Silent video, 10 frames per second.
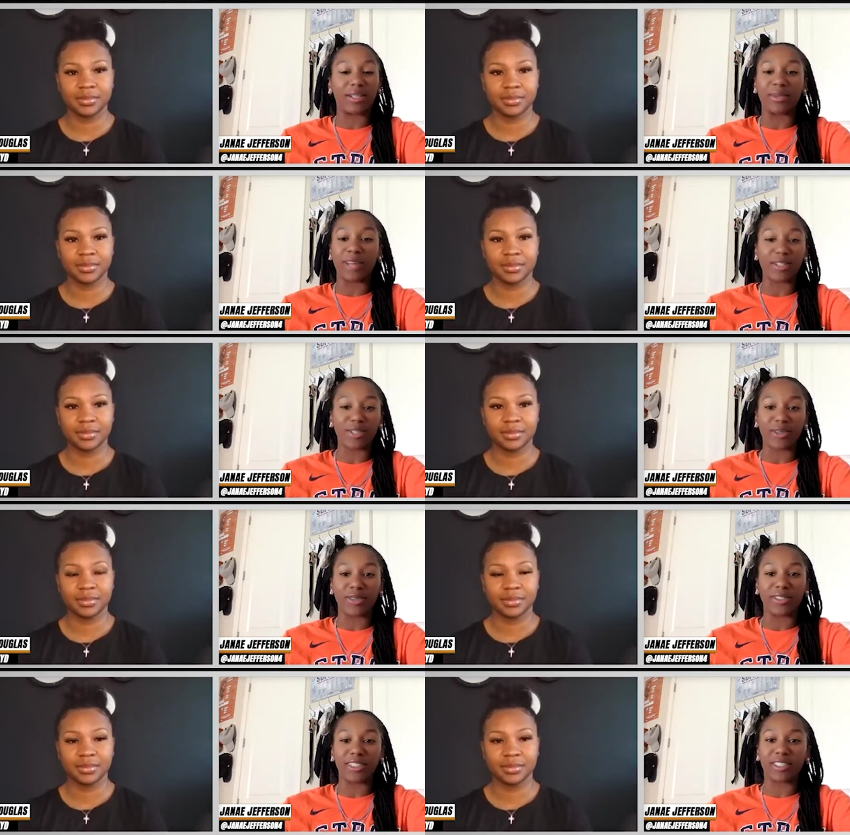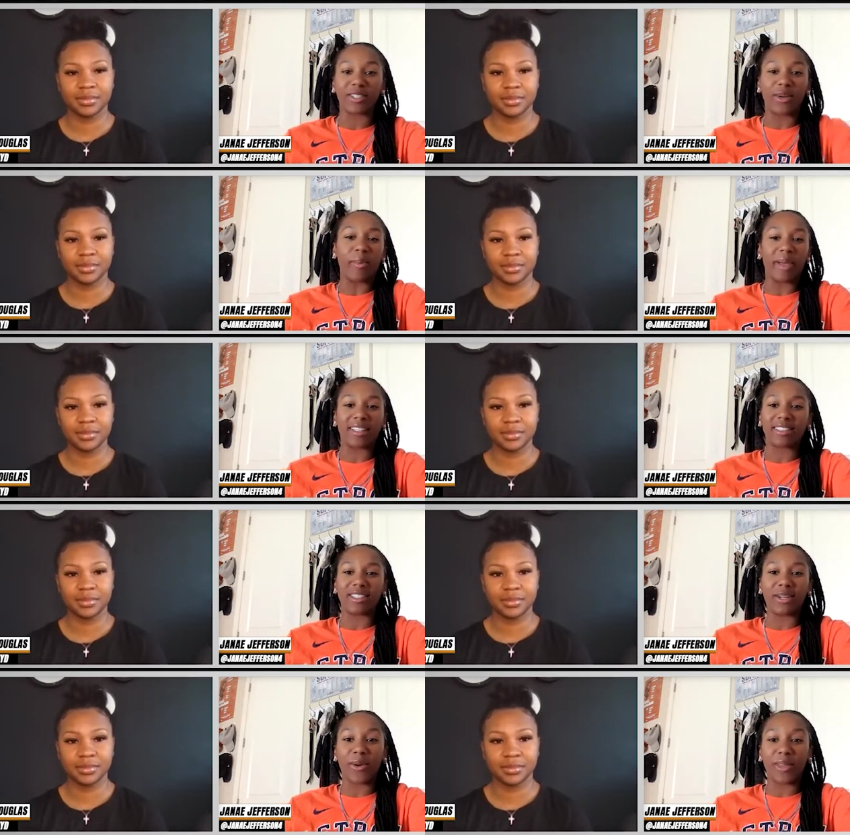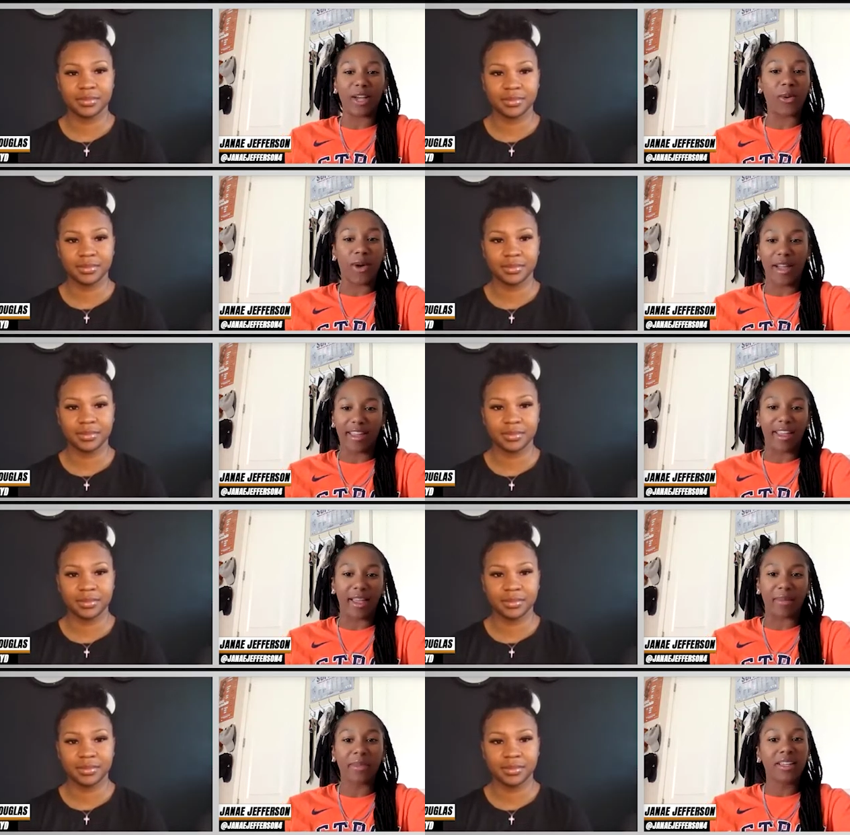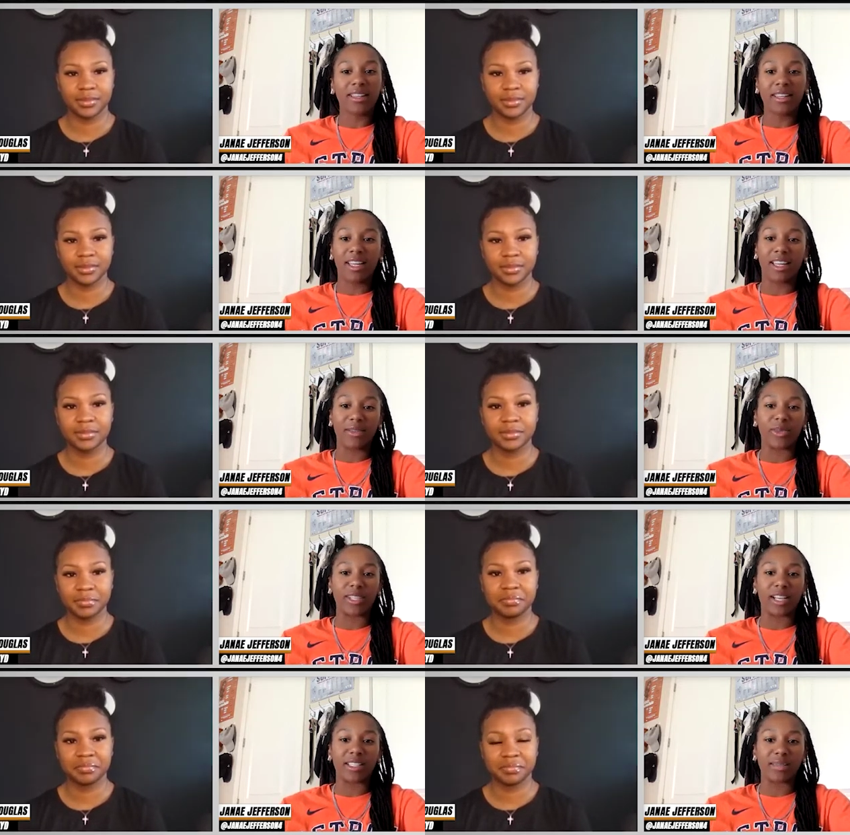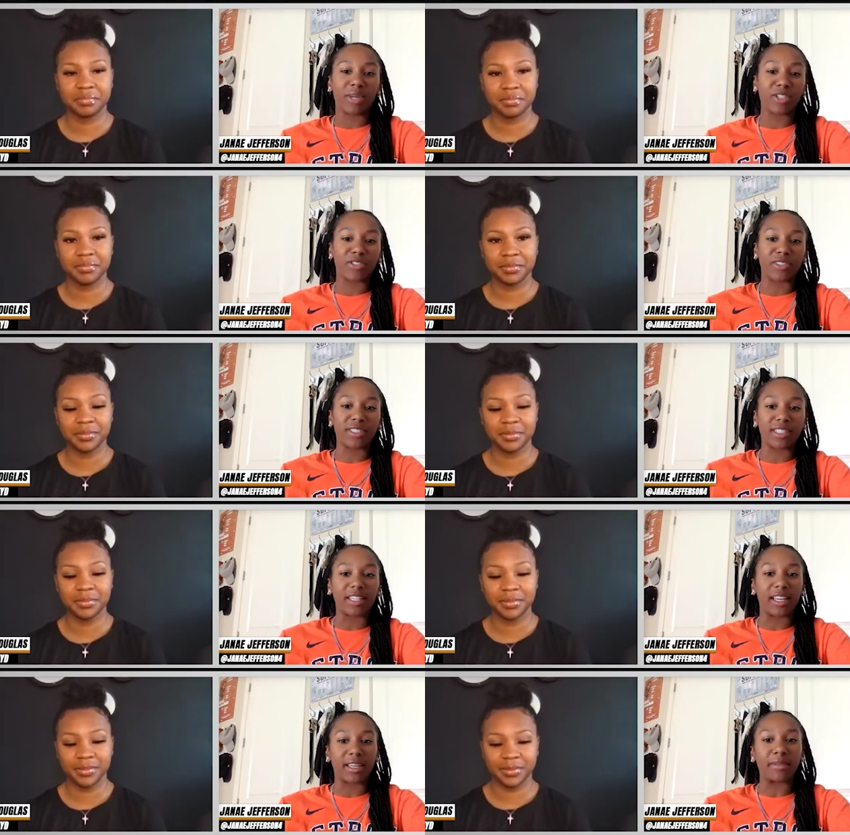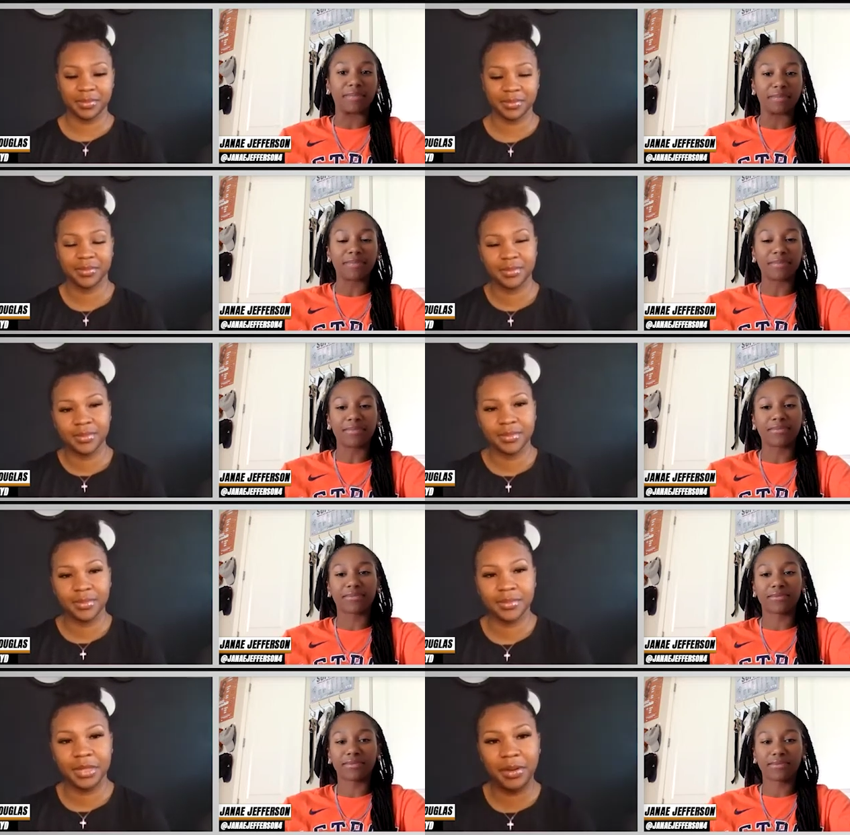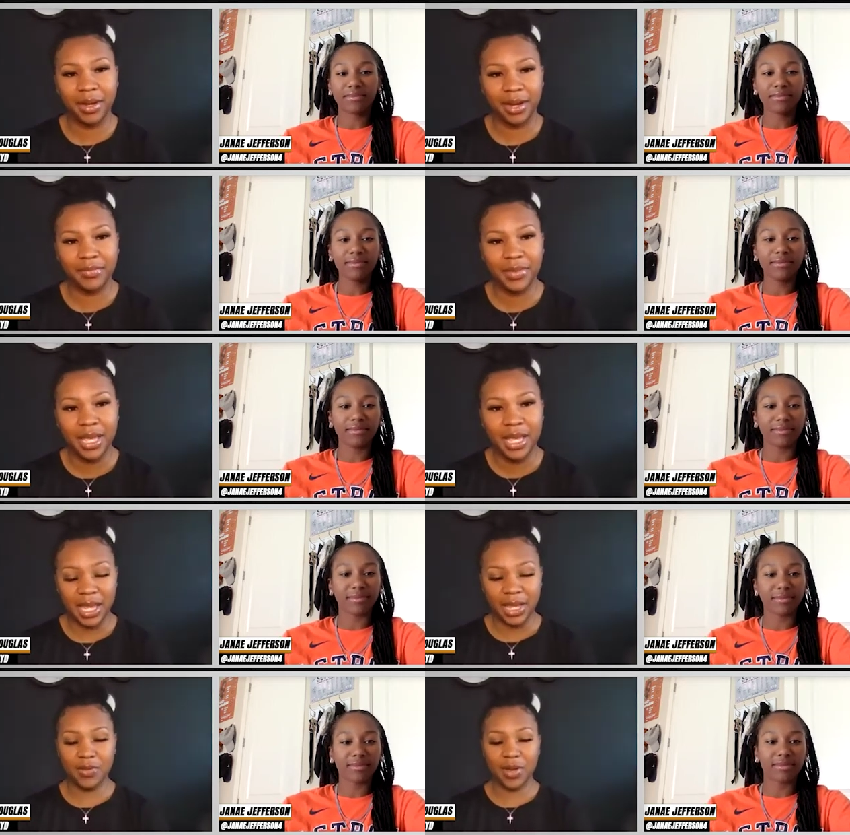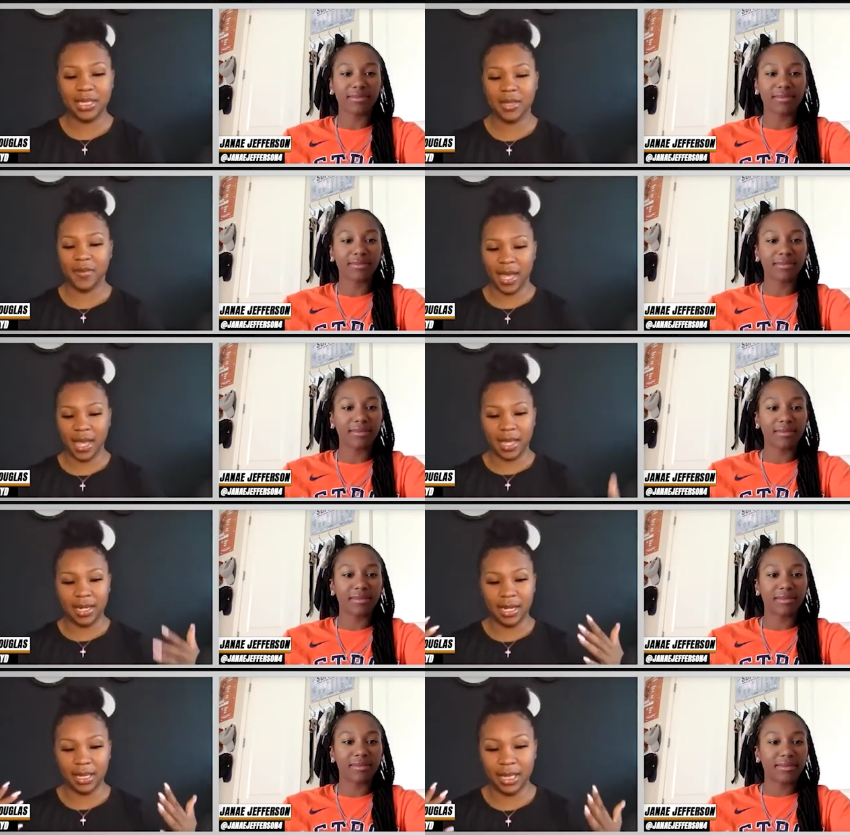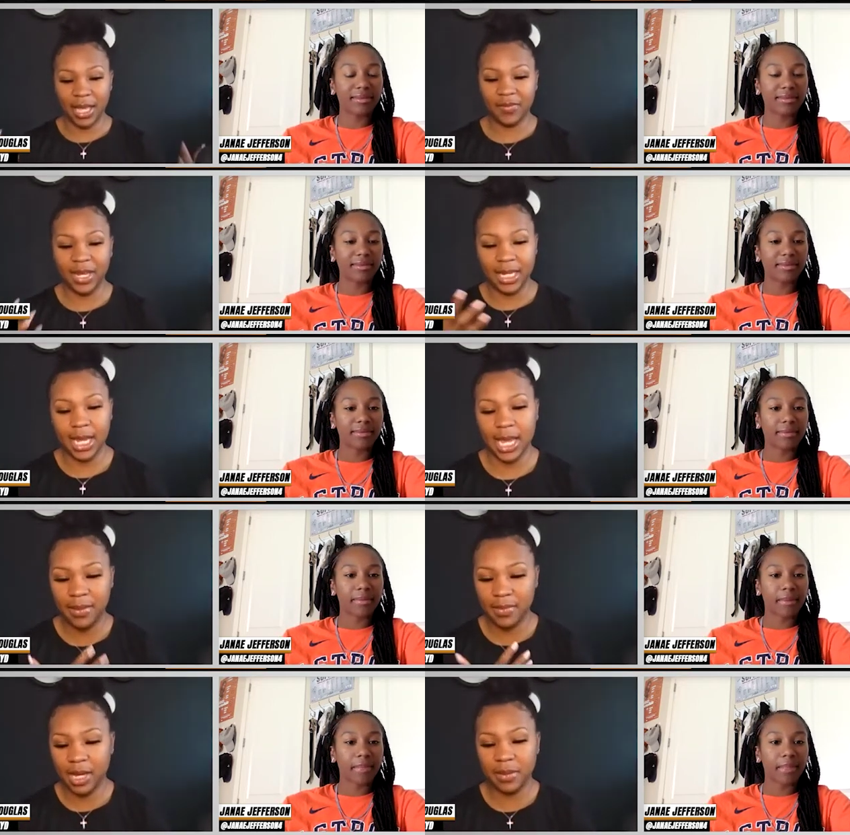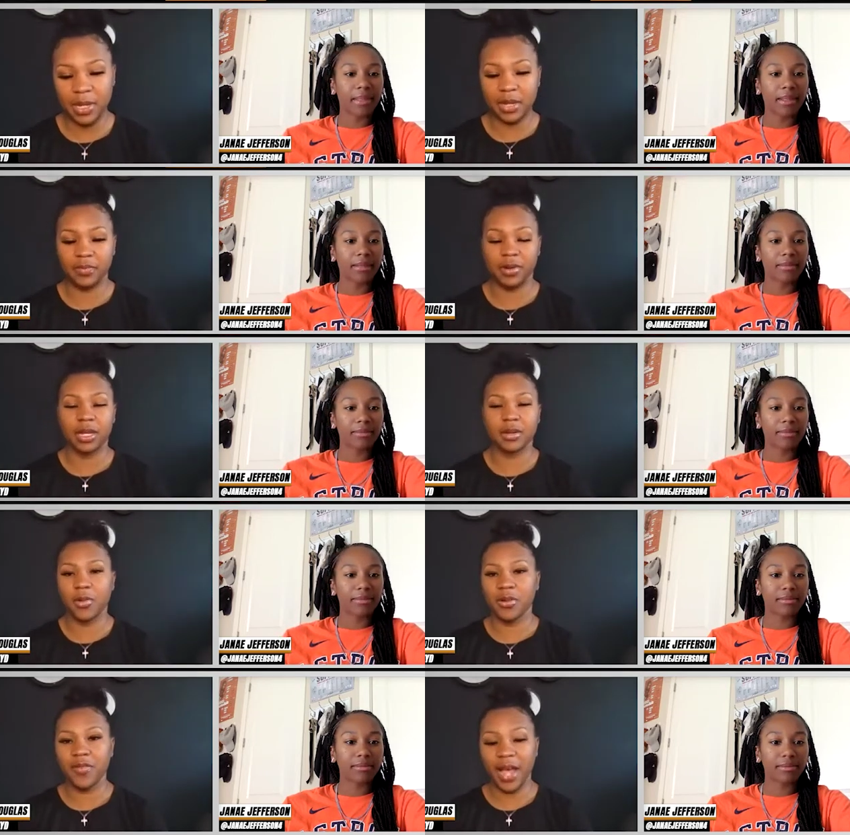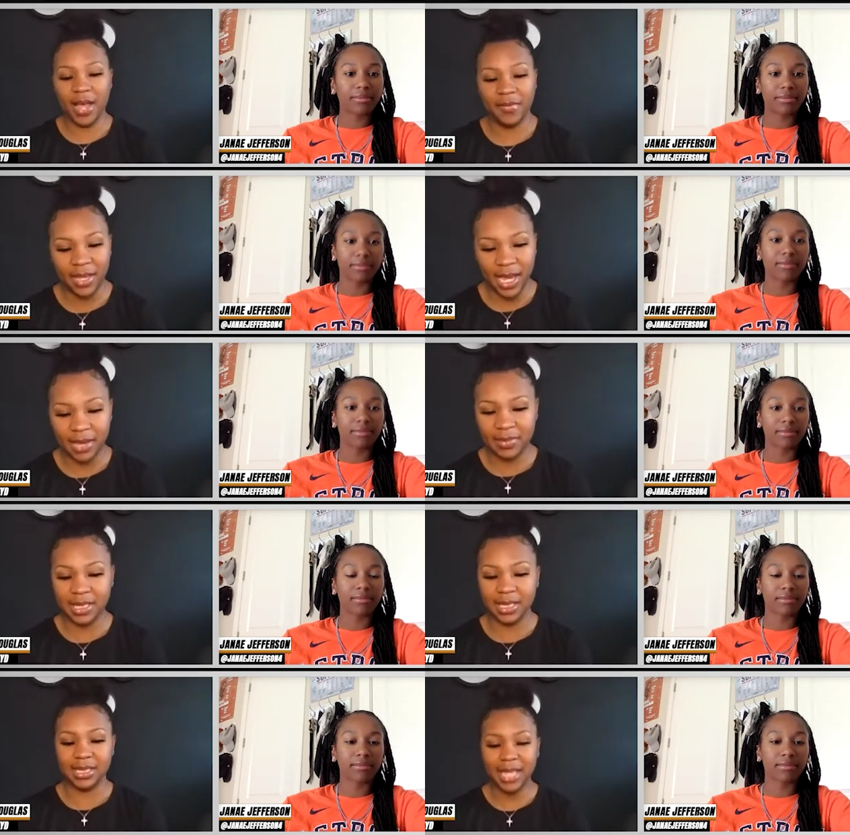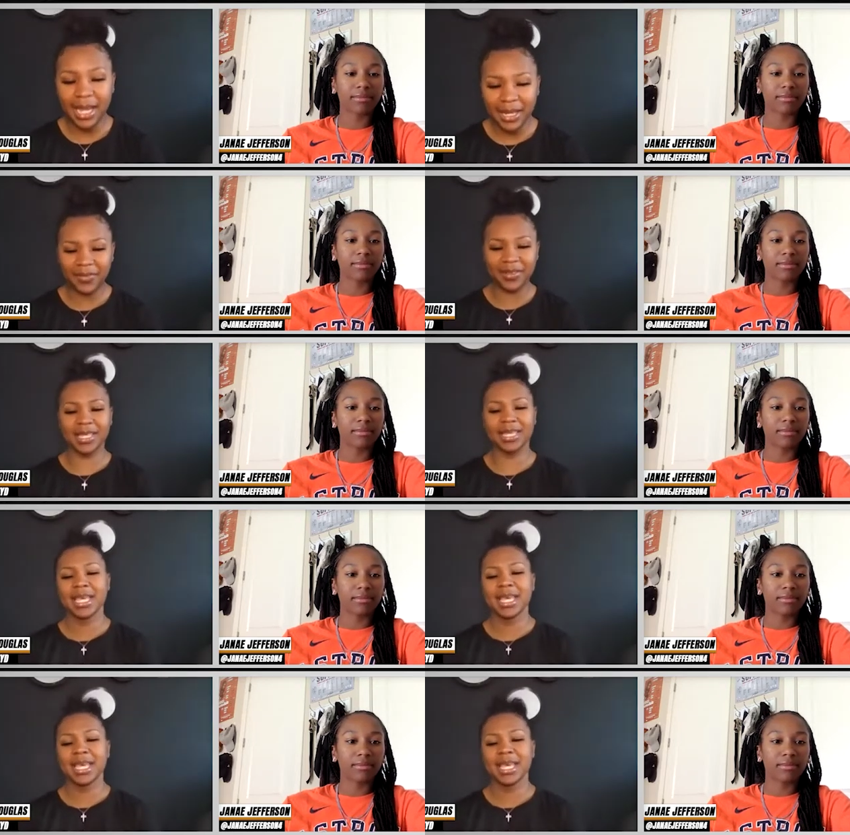Speaker 1: when I struggle, just going back to knowing like who I am and realizing my strengths in the game.
Speaker 2: Okay. And you guys have had an eleven game unbeaten run, won five games consecutively